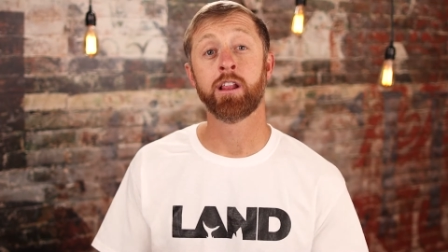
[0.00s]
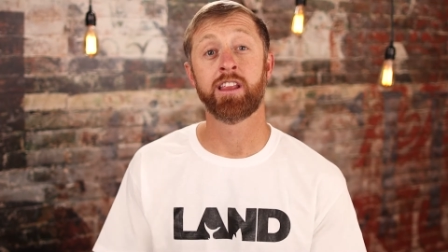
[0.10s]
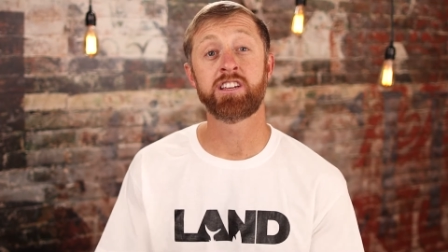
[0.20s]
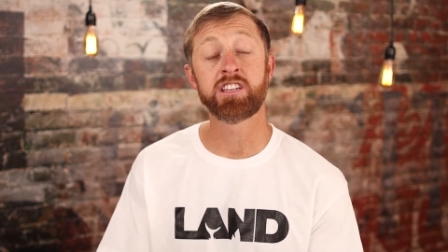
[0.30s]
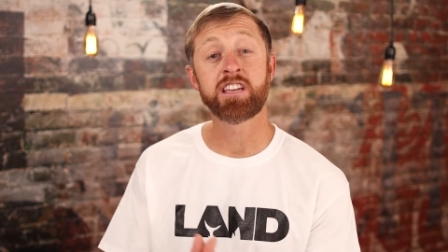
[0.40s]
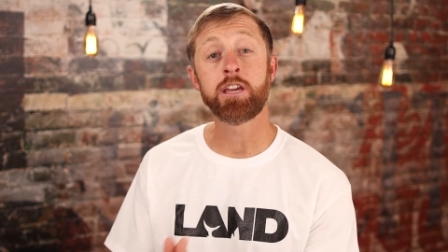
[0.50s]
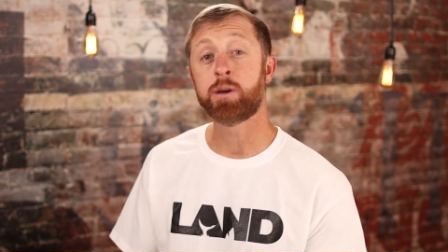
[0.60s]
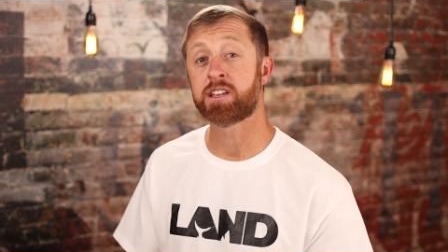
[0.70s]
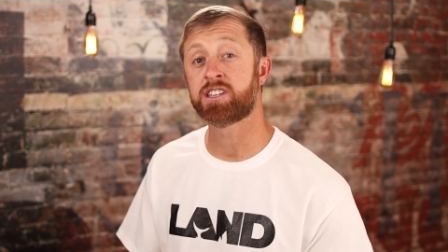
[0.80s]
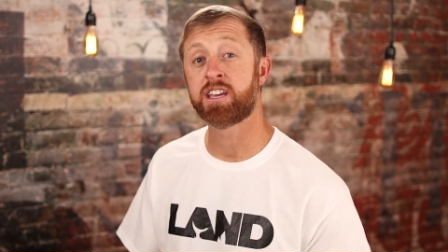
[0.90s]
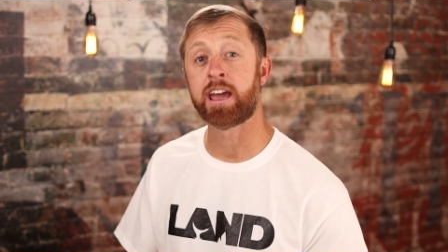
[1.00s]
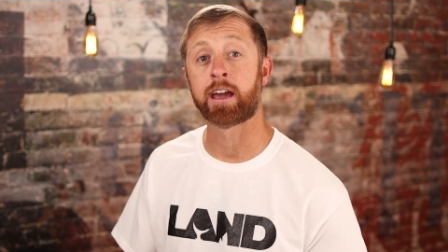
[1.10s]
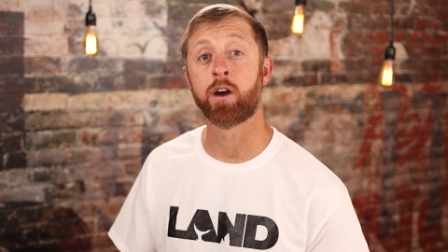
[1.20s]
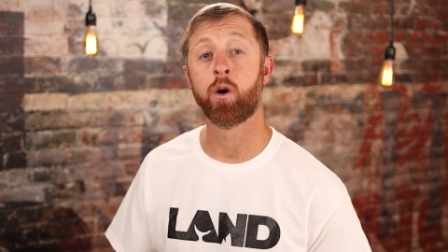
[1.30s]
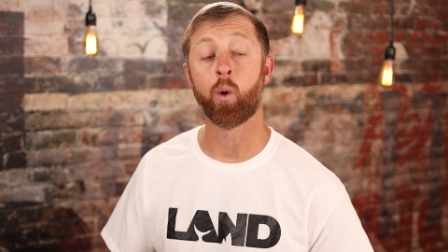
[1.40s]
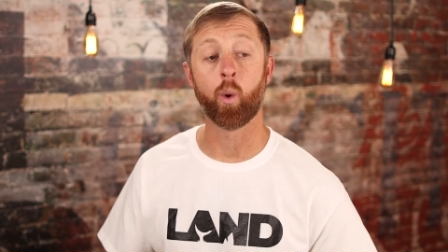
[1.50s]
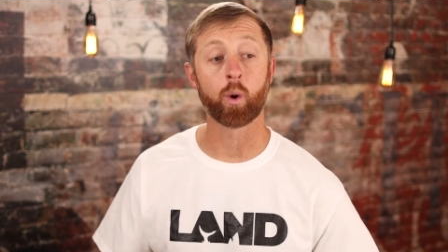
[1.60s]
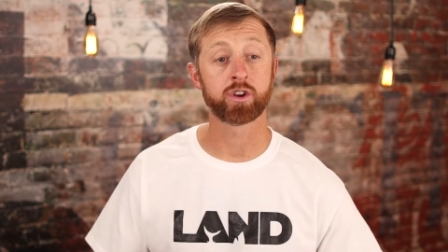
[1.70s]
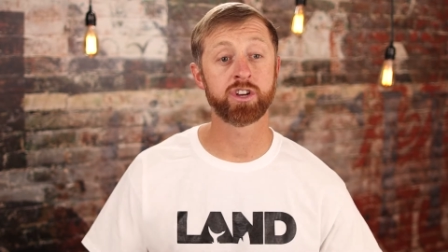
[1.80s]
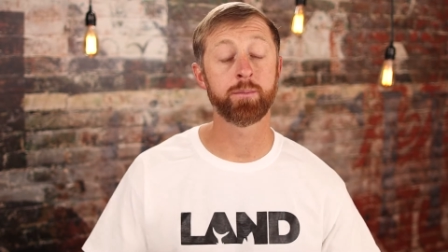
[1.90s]
Let's just say you get sick
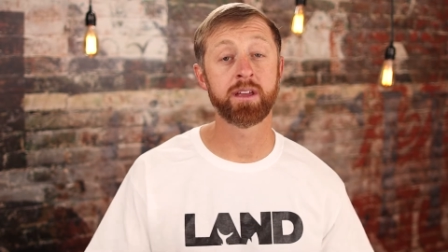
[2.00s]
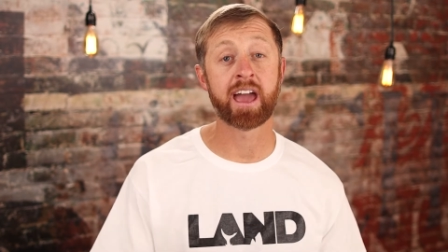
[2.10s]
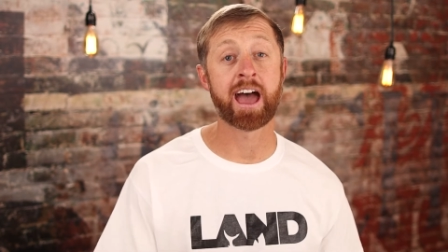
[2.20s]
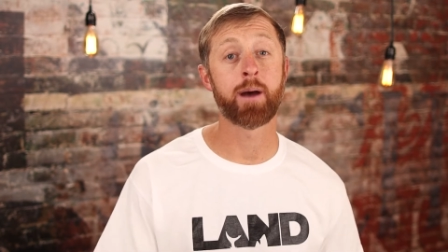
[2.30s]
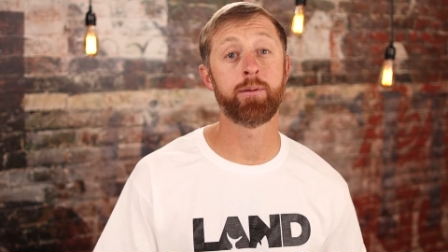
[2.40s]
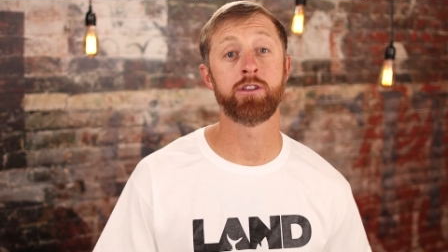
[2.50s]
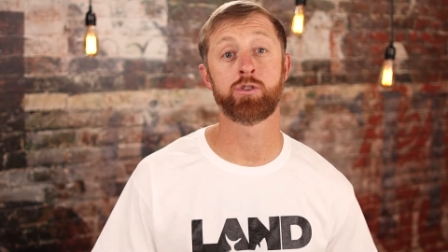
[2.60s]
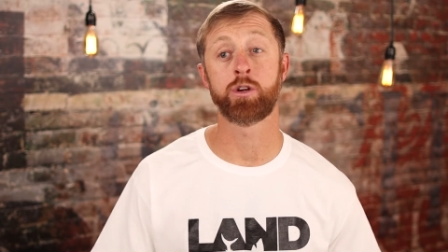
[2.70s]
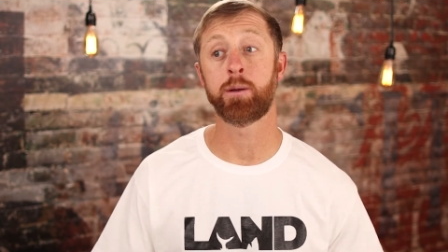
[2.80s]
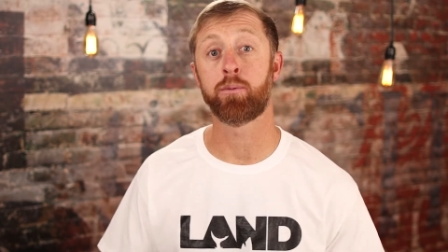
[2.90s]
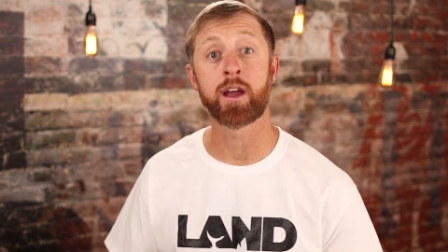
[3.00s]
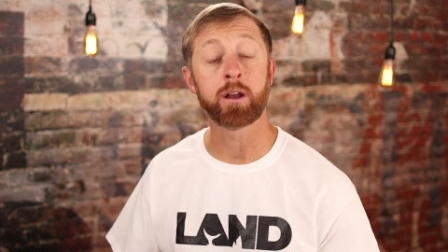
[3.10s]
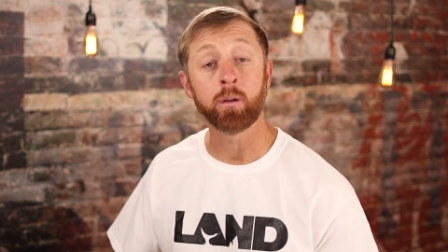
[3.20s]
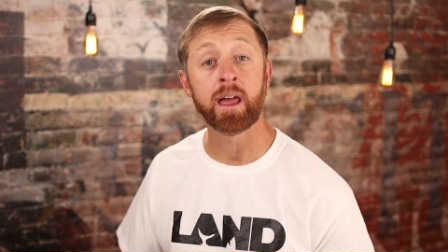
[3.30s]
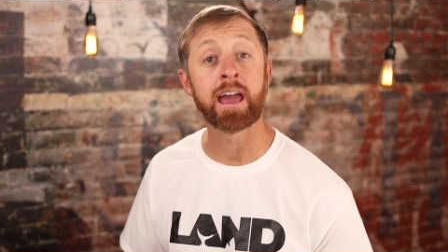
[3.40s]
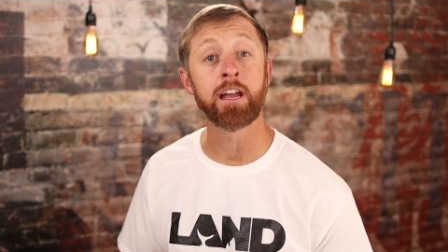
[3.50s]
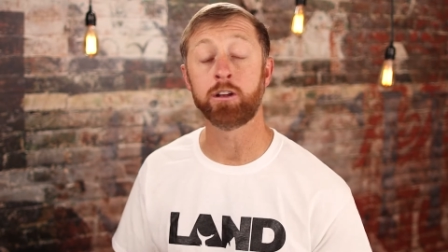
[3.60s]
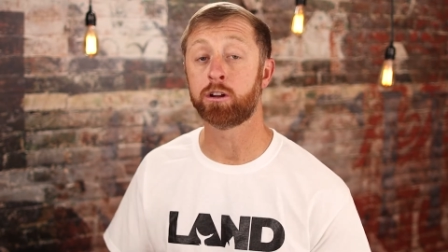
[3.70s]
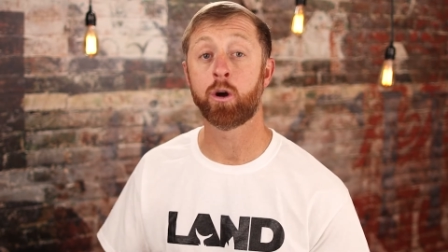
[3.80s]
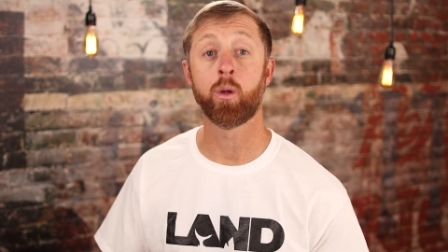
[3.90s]
or something happens, or you break your leg and
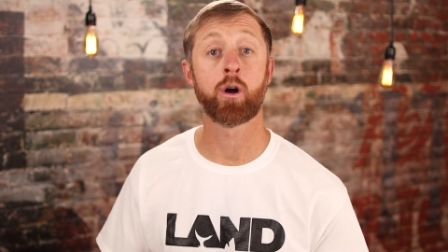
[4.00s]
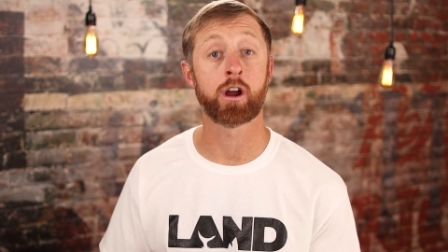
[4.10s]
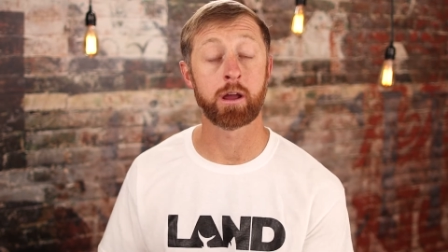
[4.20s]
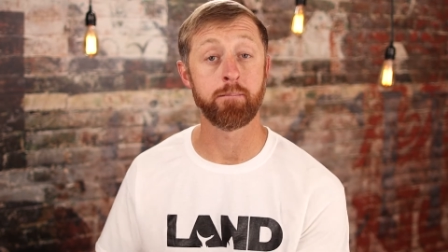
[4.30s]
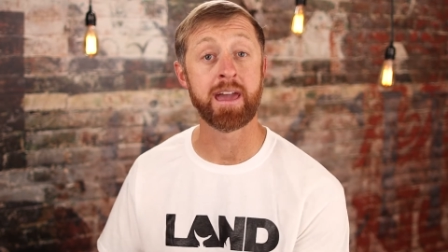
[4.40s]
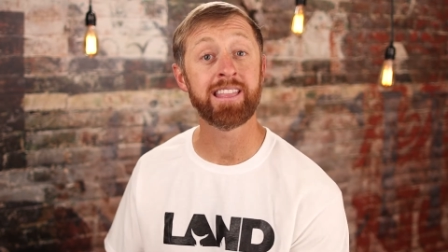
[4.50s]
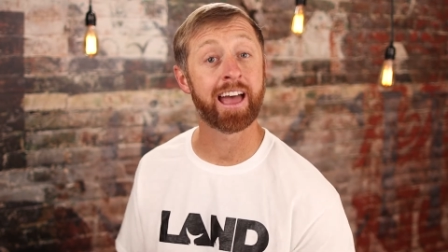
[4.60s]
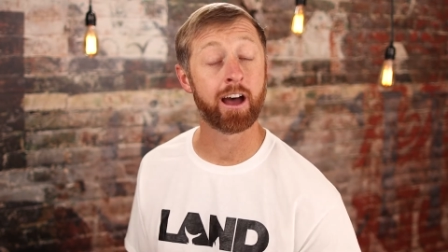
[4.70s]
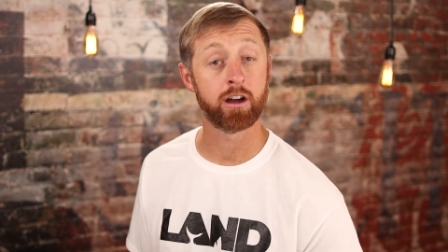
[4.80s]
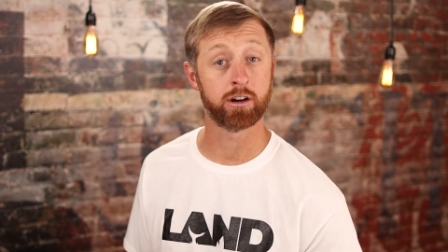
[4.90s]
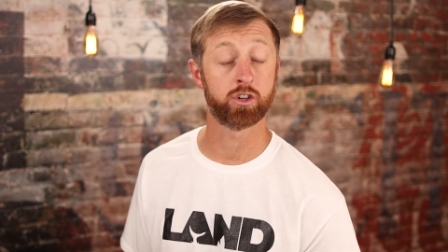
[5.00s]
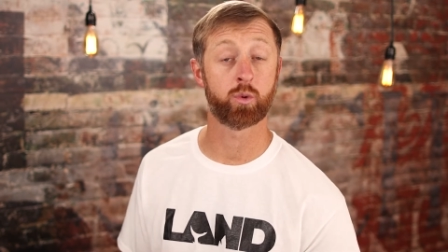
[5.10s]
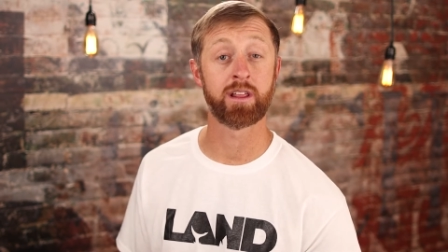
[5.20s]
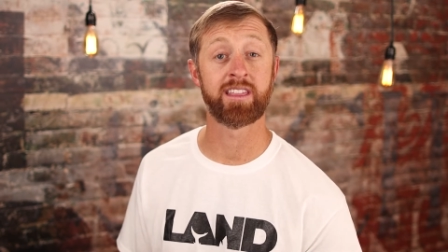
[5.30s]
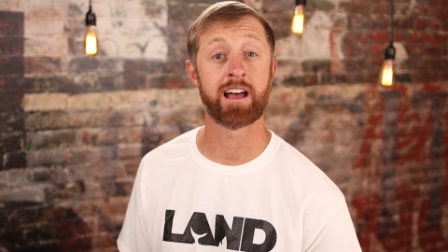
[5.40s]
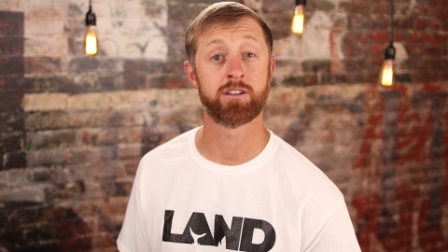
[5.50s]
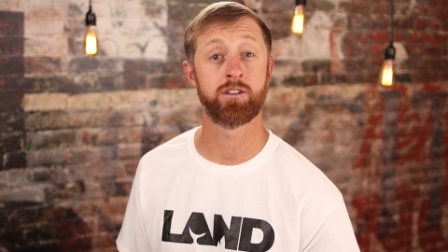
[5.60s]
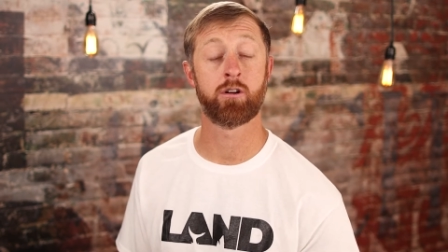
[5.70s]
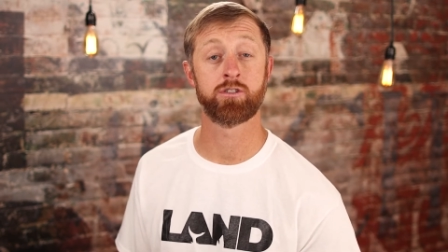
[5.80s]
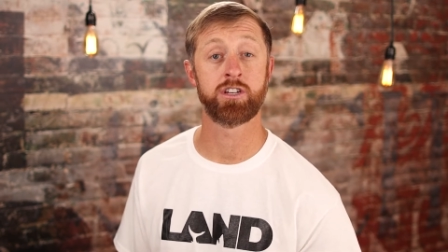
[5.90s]
you no longer can make that one hundred twenty thousand
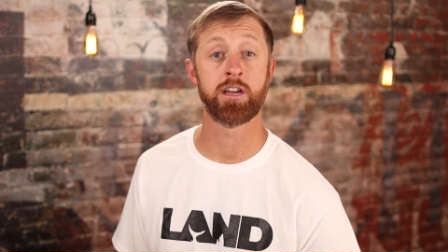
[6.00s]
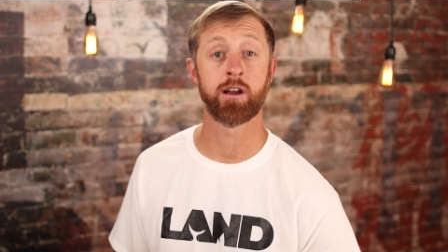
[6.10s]
dollars a